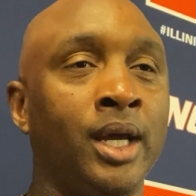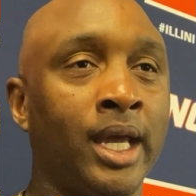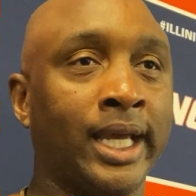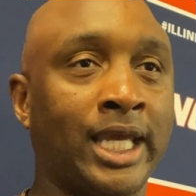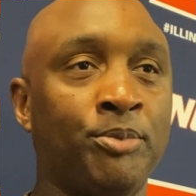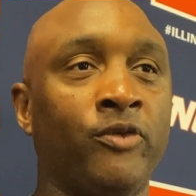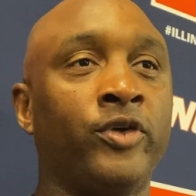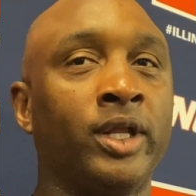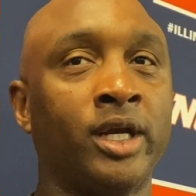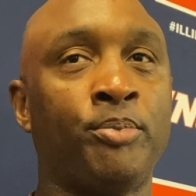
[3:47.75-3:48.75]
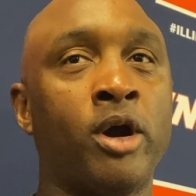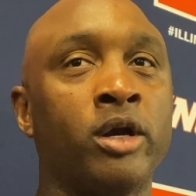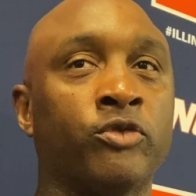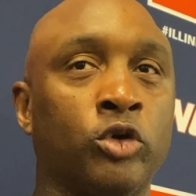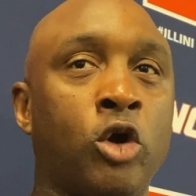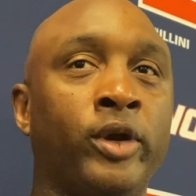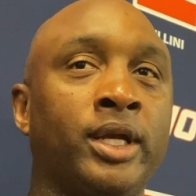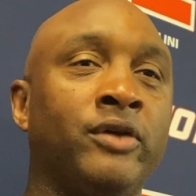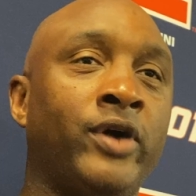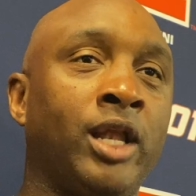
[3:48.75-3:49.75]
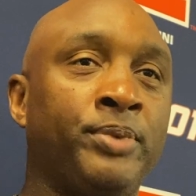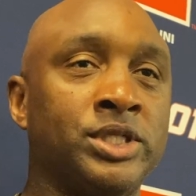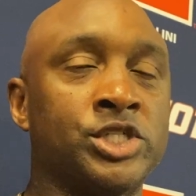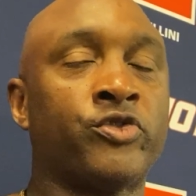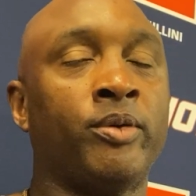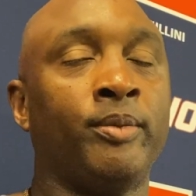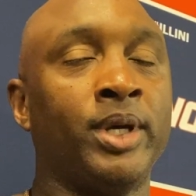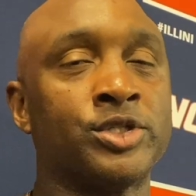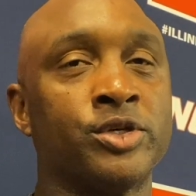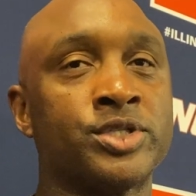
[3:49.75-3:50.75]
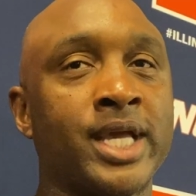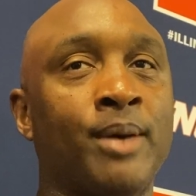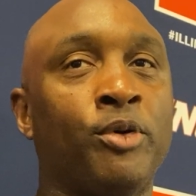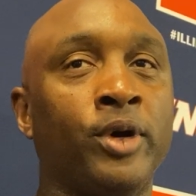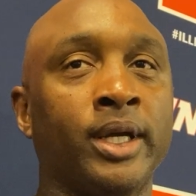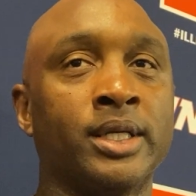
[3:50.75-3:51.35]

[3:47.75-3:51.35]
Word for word: and keep him feeling a part of growing and developing just from a mental standpoint